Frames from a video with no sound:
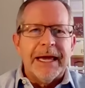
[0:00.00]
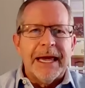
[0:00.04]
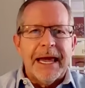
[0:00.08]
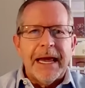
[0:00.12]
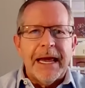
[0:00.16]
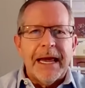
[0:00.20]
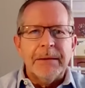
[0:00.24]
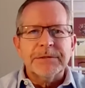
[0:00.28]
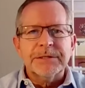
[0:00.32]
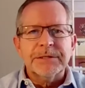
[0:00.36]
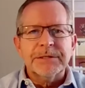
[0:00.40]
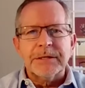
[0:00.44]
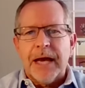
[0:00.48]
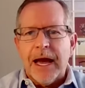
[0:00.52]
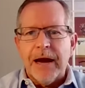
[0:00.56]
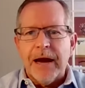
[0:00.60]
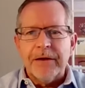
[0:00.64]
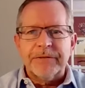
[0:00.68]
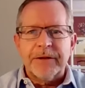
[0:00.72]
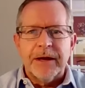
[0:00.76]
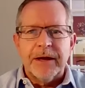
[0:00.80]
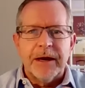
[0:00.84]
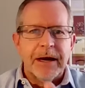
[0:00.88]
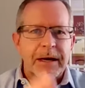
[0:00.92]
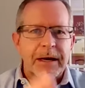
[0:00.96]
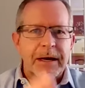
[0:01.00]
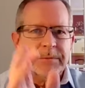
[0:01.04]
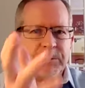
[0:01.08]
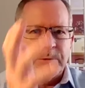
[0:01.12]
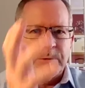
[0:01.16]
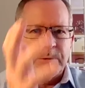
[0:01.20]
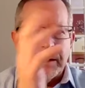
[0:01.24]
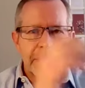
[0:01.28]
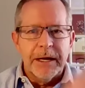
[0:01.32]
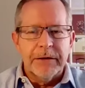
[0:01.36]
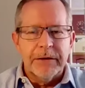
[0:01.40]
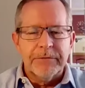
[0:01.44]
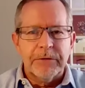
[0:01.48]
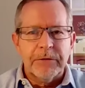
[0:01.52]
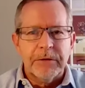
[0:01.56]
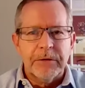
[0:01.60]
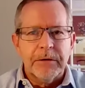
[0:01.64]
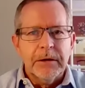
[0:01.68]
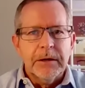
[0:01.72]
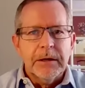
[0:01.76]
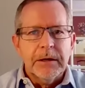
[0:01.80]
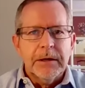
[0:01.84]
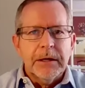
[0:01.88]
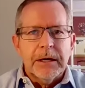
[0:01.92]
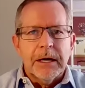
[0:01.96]
games, half times,
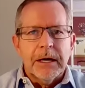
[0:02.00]
whatever,